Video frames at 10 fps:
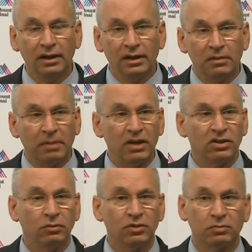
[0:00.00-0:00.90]
The
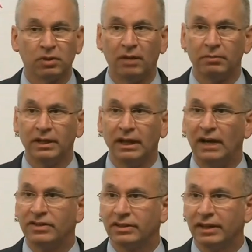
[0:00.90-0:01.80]
patient was promptly
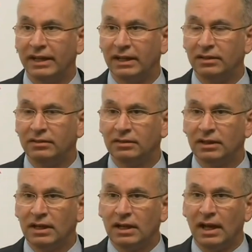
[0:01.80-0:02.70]
isolated
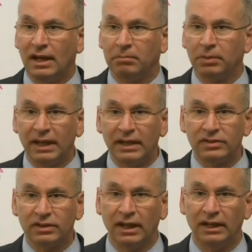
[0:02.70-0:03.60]
and
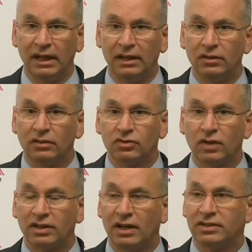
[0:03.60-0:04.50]
placed in a
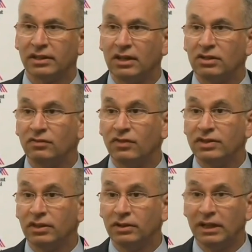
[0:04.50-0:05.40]
strict isolation
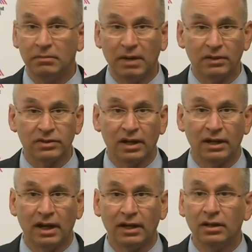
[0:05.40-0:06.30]
facility at Mount
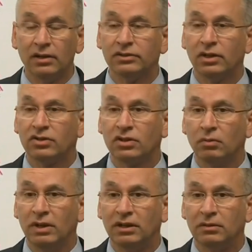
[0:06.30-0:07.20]
Sinai such that
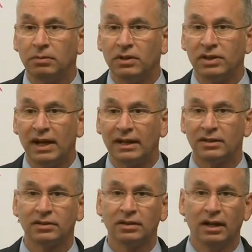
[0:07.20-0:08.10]
we could
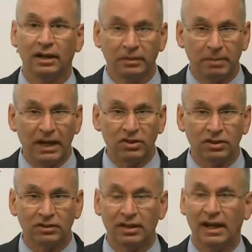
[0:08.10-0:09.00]
protect uh, the
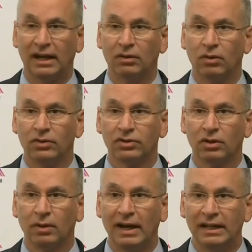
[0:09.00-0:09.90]
patient and
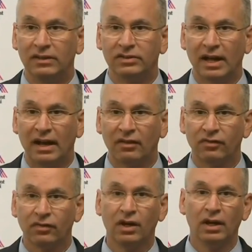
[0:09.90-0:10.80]
also any
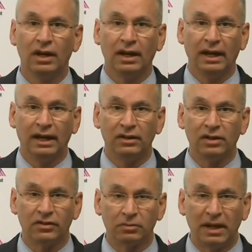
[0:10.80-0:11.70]
staff and
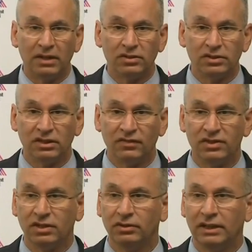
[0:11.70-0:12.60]
other patients in the
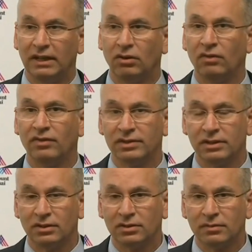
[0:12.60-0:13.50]
facility and all
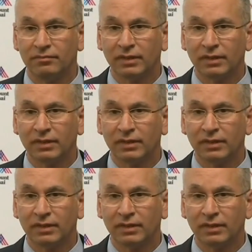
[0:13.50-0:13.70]
visitors.